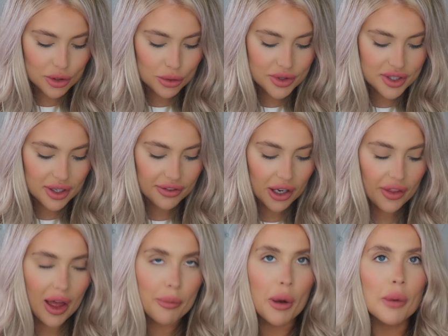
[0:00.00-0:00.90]
all stuff
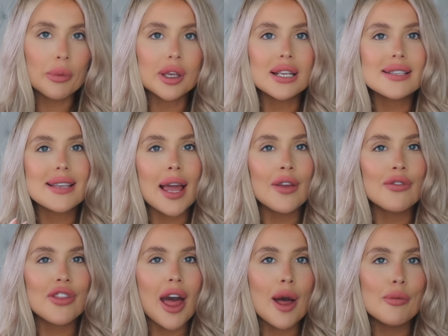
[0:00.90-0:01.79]
like that, but I'm gonna
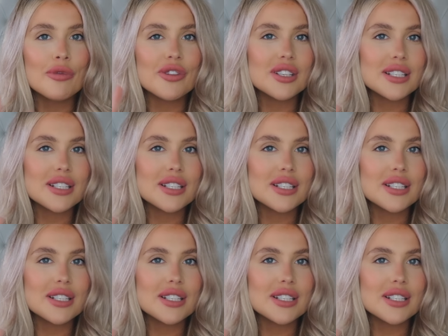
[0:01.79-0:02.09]
save them for